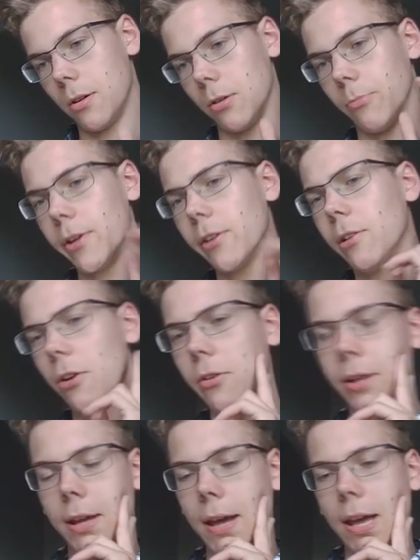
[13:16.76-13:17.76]
A very
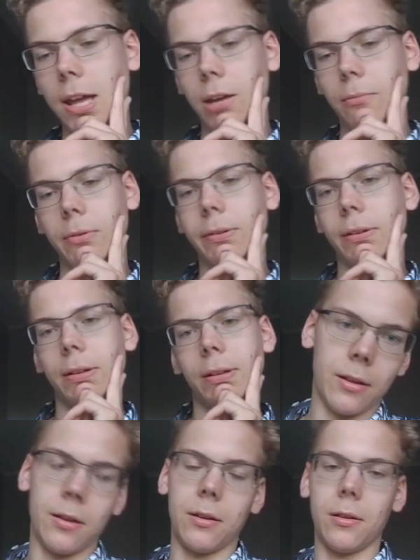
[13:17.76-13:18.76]
long game.
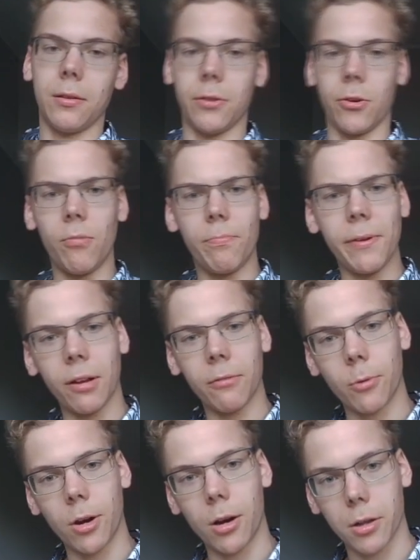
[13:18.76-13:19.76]
The opening
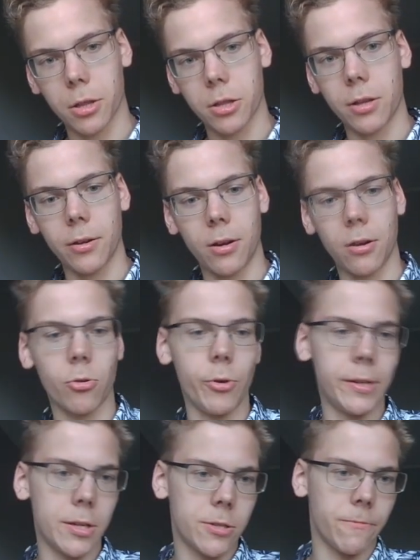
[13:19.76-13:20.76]
was
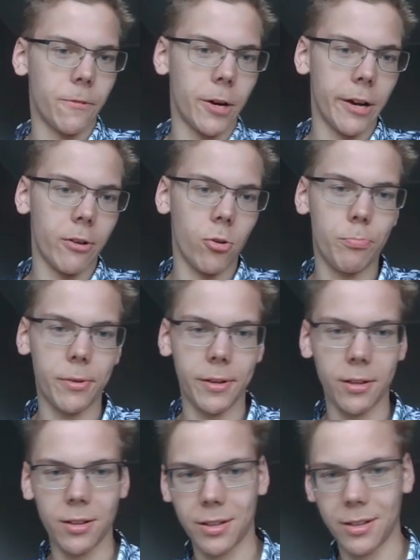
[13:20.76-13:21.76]
queen h5
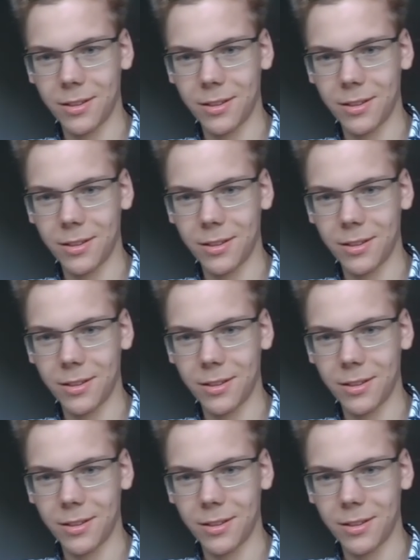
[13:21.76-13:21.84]
opening.